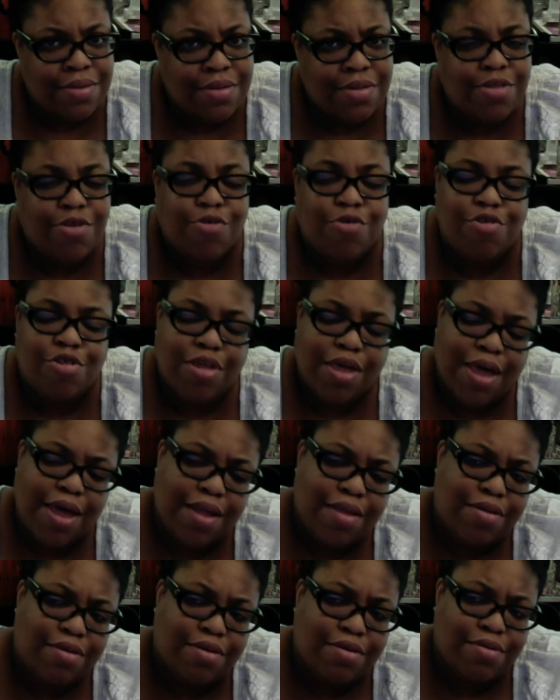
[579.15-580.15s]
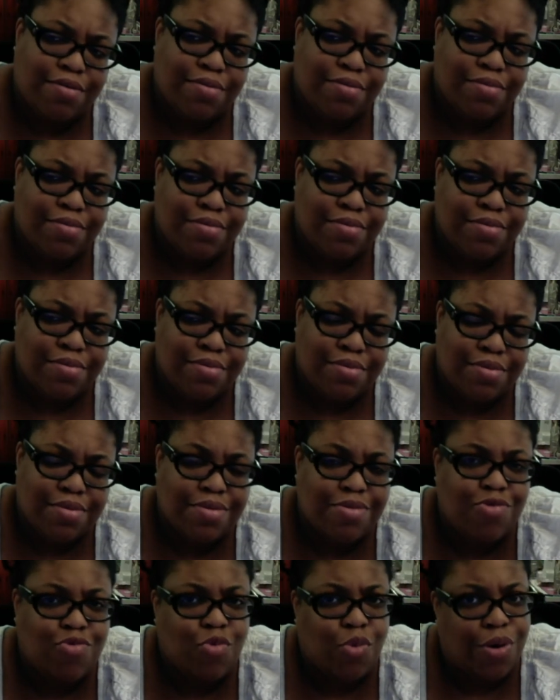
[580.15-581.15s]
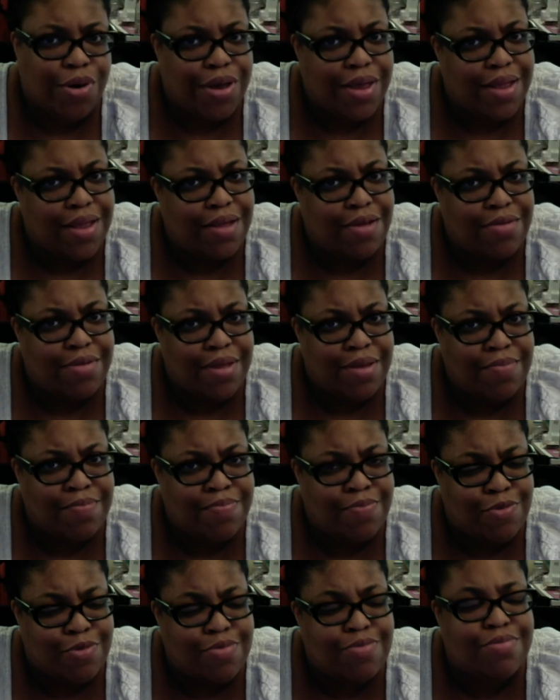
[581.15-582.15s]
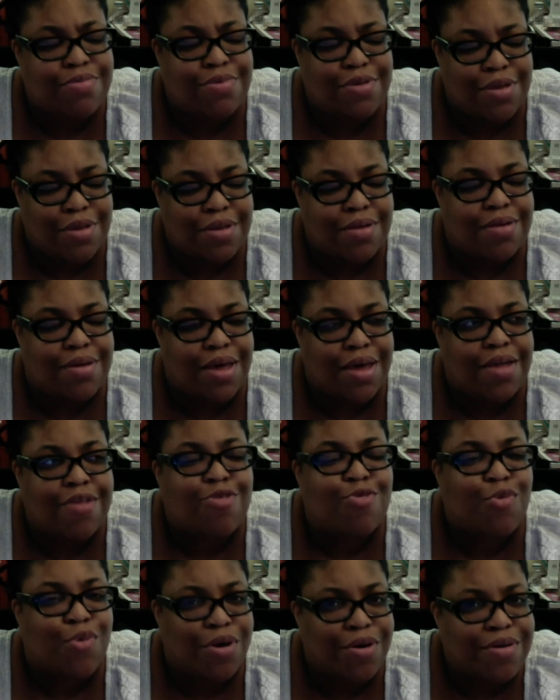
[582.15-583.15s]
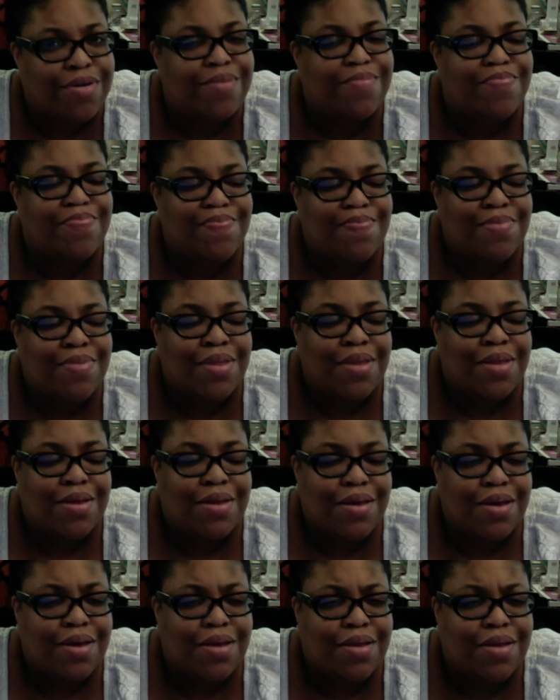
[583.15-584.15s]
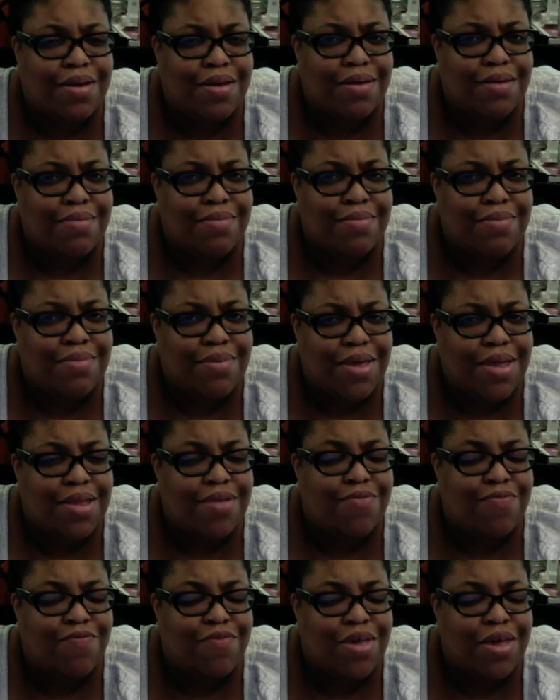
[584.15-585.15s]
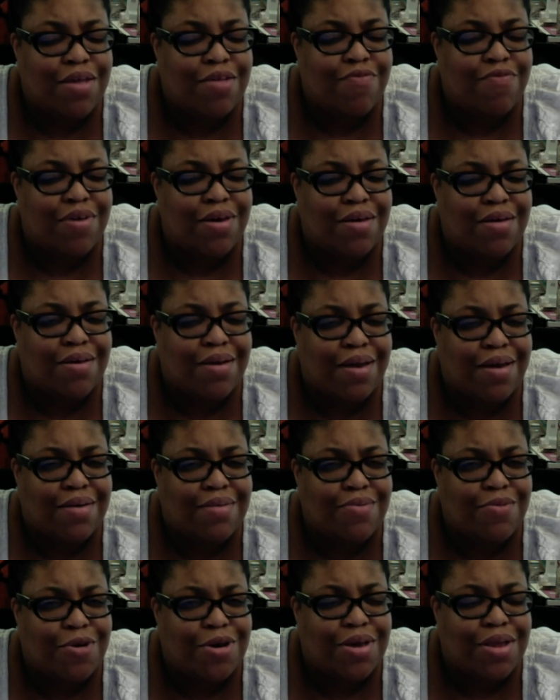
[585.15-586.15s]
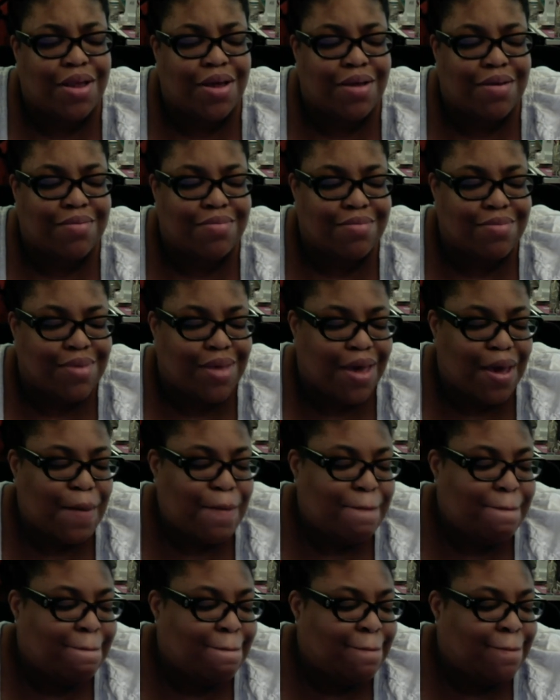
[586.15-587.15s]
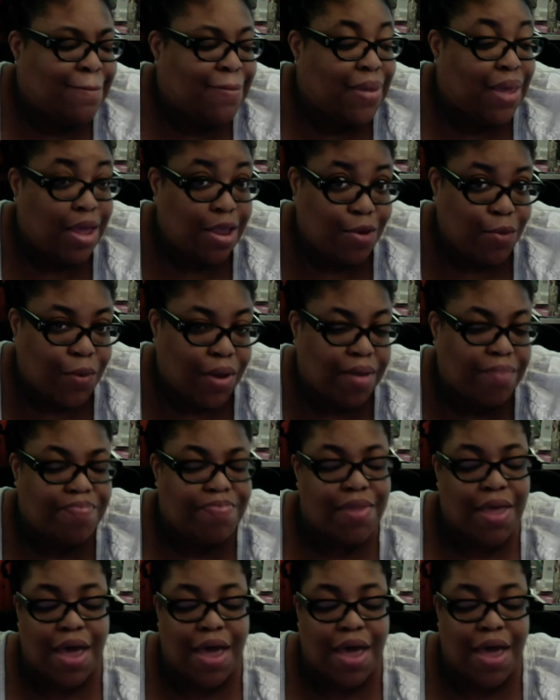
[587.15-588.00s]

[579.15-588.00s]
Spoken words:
do what you got to do, twerk it on them. You know, yeah, twerk. And get it figured out. Work it out. Okay? Anyway,